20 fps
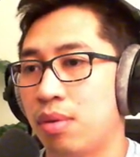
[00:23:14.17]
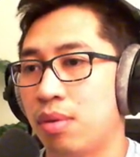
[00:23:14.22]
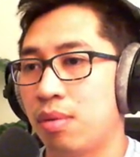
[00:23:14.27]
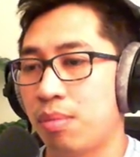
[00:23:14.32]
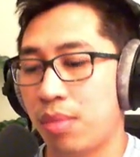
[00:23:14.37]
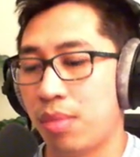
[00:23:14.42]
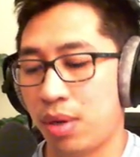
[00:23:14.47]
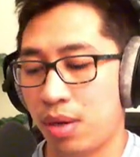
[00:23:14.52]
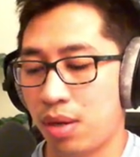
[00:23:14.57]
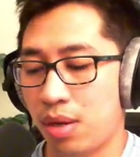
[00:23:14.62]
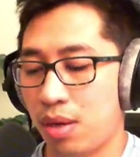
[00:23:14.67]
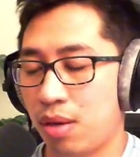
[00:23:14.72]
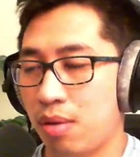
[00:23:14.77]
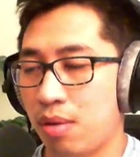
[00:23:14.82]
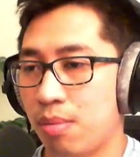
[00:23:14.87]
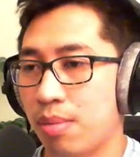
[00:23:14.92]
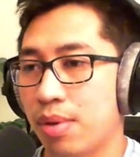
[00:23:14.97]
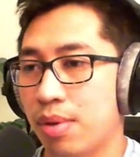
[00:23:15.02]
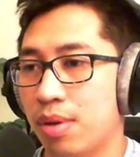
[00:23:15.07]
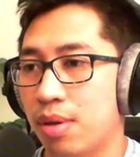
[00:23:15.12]
my
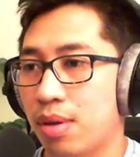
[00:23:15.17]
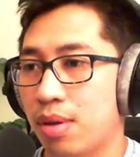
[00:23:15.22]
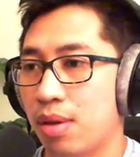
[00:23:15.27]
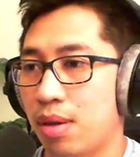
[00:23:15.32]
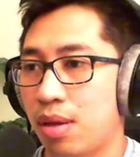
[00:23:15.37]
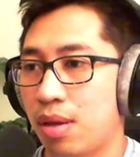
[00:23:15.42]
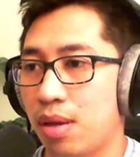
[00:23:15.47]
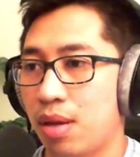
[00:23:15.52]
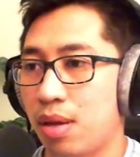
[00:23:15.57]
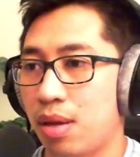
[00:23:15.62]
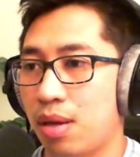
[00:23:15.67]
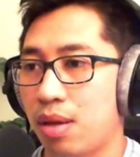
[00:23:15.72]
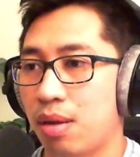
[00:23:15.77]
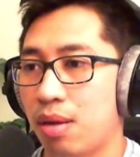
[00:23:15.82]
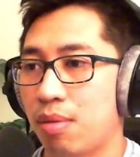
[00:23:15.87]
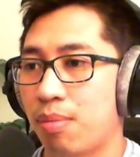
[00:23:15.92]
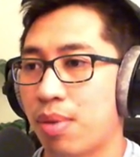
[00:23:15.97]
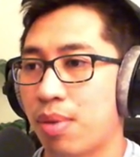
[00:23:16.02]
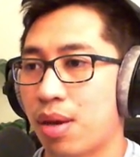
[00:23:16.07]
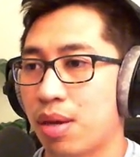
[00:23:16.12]
name,
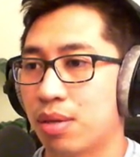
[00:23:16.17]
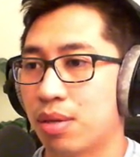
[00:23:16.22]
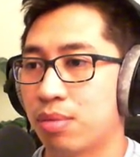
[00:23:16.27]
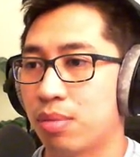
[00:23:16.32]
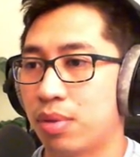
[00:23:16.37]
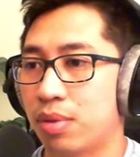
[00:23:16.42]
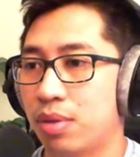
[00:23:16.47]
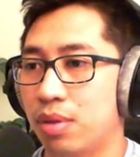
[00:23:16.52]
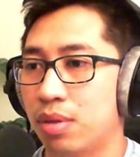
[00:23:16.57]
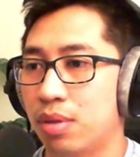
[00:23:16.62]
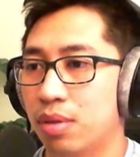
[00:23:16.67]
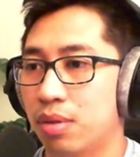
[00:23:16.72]
and password.